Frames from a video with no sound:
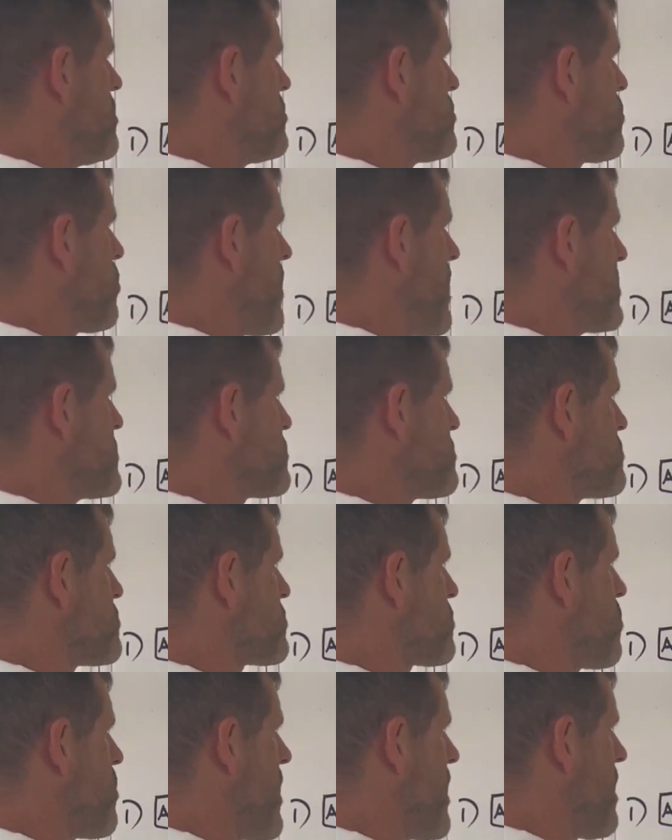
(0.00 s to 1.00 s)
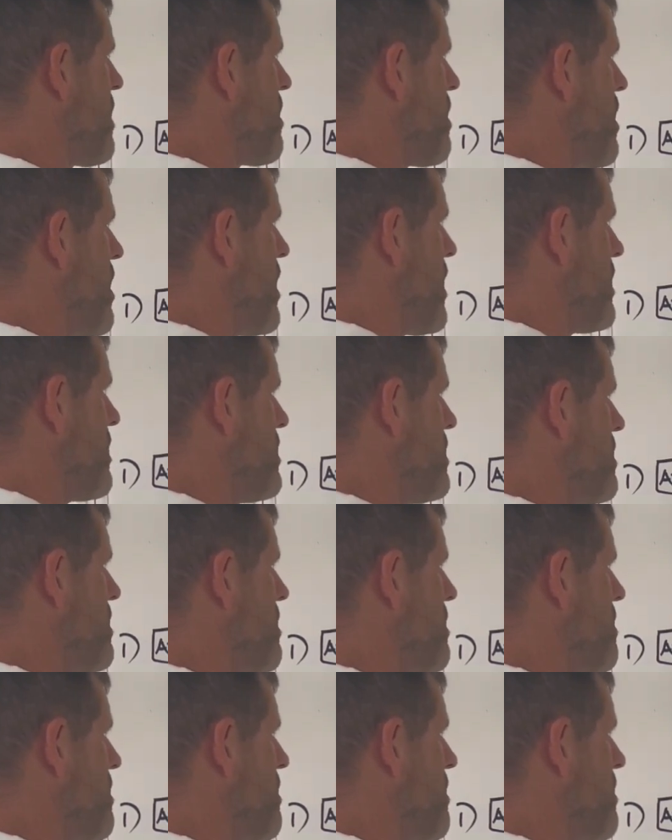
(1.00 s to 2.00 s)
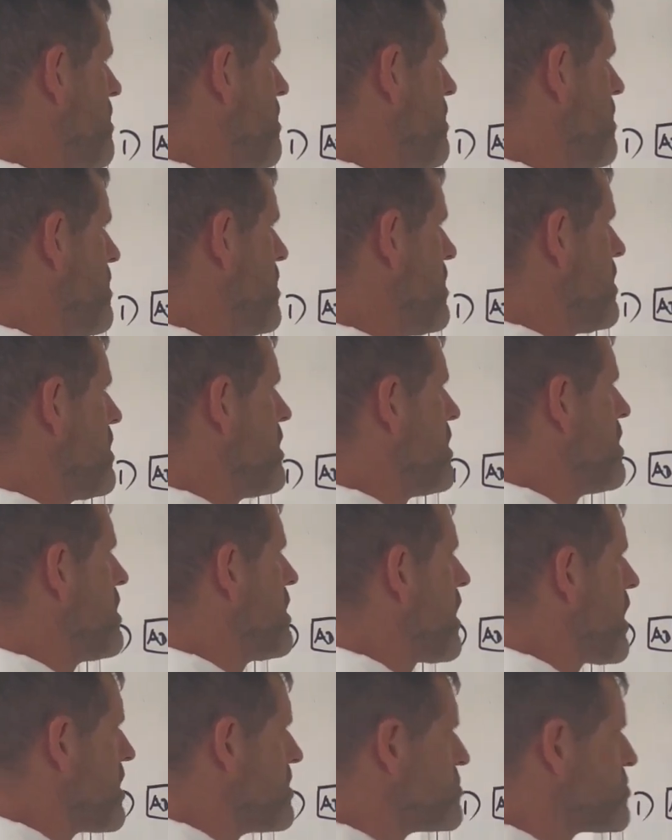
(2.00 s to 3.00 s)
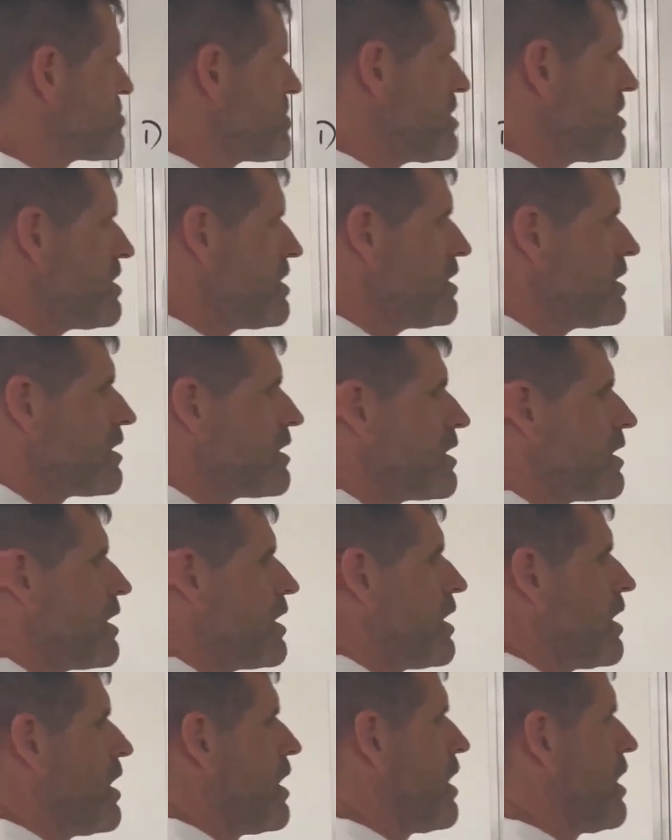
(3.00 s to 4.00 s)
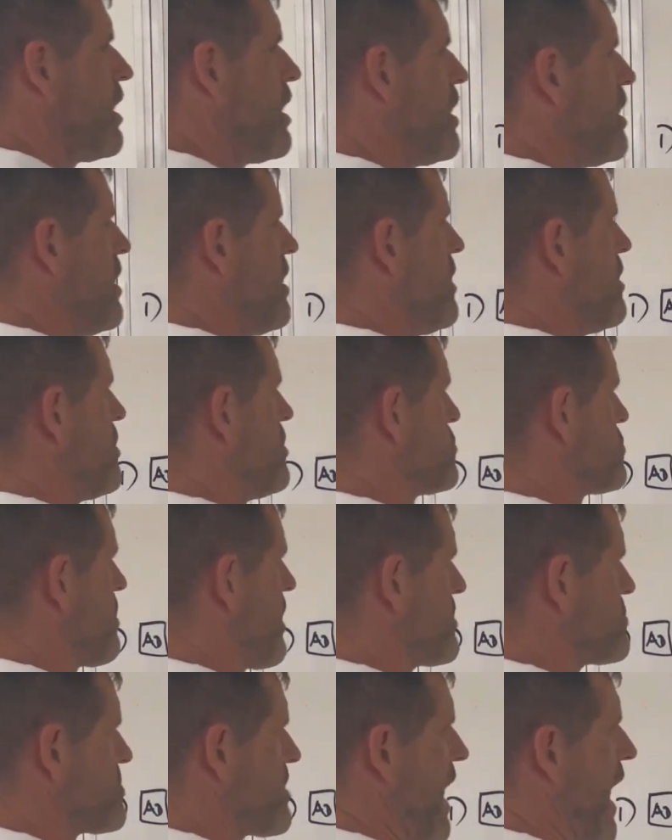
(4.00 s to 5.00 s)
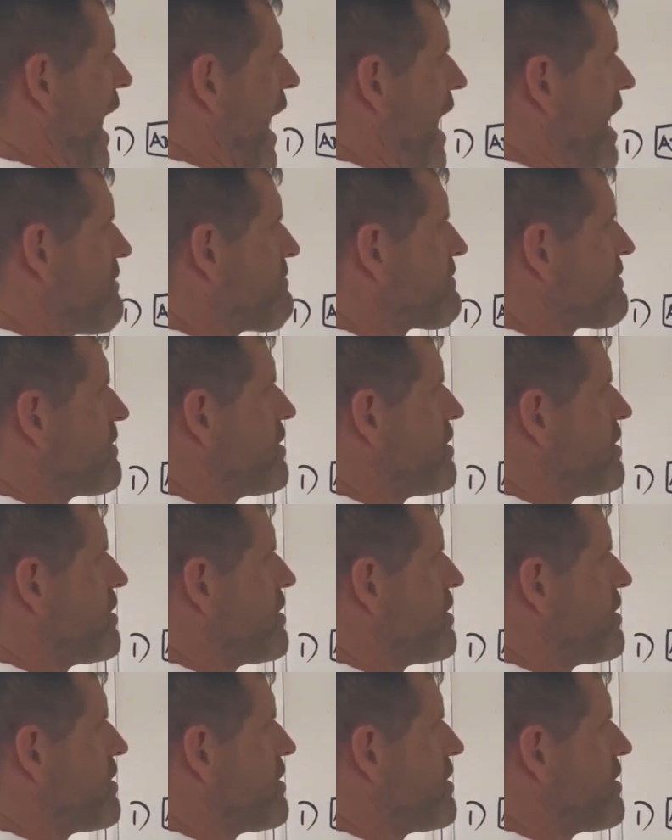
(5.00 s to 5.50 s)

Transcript: twice the square on AC, so that's the half,